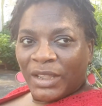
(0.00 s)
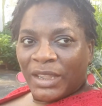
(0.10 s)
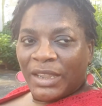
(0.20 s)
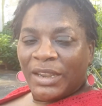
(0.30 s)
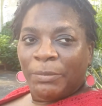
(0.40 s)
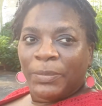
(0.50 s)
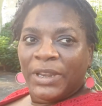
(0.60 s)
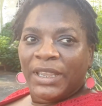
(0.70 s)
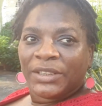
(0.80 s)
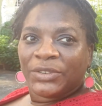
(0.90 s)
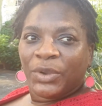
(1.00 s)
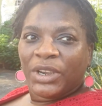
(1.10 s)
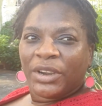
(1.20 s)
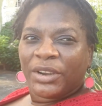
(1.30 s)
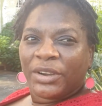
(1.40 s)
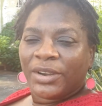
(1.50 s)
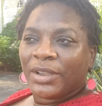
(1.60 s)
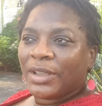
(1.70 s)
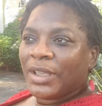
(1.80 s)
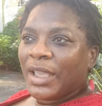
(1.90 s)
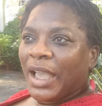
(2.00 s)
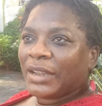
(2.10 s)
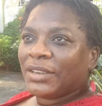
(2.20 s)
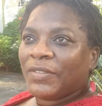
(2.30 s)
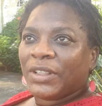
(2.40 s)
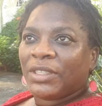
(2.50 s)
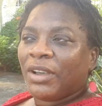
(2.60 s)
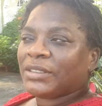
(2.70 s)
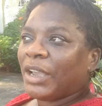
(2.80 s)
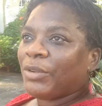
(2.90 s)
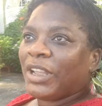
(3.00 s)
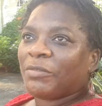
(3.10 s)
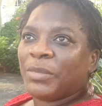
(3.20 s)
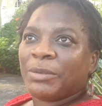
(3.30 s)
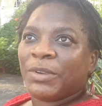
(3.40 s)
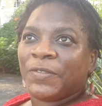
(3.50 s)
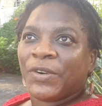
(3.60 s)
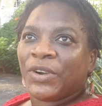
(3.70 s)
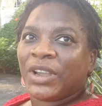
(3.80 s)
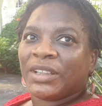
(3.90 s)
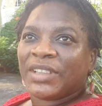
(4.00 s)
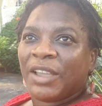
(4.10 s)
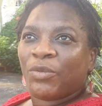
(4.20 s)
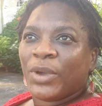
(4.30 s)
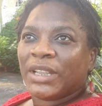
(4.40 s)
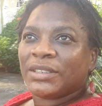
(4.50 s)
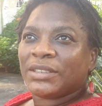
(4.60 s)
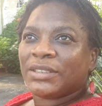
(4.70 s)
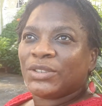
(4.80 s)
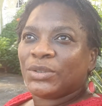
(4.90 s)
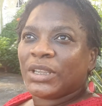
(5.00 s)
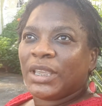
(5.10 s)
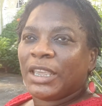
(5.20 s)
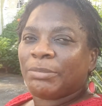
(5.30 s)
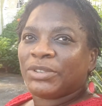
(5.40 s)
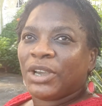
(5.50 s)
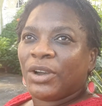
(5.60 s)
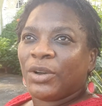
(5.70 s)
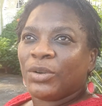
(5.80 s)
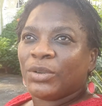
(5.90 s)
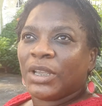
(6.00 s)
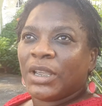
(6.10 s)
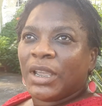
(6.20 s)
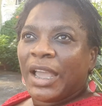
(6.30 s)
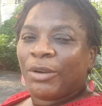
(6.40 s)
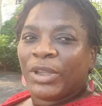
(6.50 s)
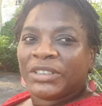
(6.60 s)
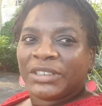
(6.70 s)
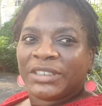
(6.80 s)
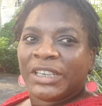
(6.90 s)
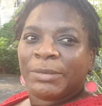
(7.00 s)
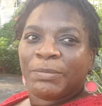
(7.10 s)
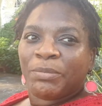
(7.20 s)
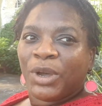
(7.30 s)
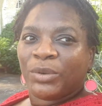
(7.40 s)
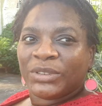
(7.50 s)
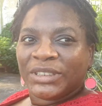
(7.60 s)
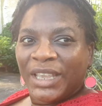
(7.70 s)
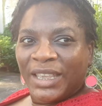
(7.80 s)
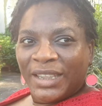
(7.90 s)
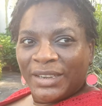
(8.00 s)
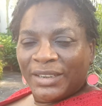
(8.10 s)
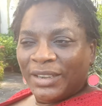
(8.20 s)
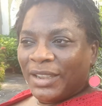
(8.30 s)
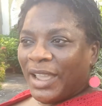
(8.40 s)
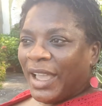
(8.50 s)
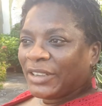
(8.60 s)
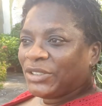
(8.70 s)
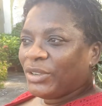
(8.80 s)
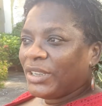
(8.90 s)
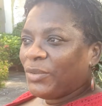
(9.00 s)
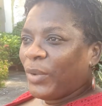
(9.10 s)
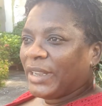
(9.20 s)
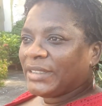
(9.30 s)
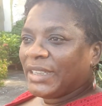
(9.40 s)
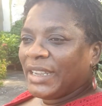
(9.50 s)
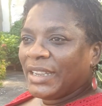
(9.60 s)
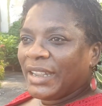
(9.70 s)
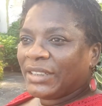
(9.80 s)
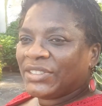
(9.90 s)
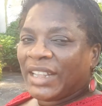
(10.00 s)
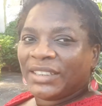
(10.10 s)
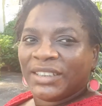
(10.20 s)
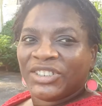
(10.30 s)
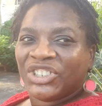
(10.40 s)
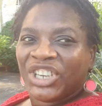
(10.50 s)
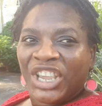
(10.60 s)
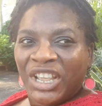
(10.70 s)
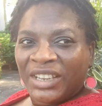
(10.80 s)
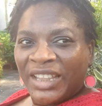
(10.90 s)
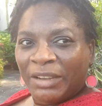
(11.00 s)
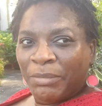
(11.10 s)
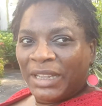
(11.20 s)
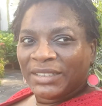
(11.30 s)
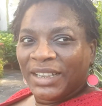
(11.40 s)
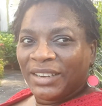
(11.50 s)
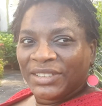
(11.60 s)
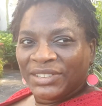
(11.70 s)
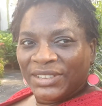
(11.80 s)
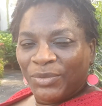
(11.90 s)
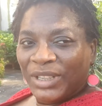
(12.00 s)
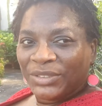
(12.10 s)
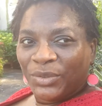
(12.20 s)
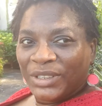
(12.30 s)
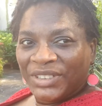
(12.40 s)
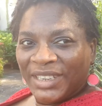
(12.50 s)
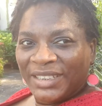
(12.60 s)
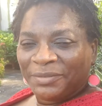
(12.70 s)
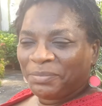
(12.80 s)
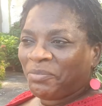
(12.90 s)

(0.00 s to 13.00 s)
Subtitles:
in a place where I'd never thought I would have been before, because I went to Cape Town, I went to Table Mountain, actually went in and sat in the jail that Mandela was in.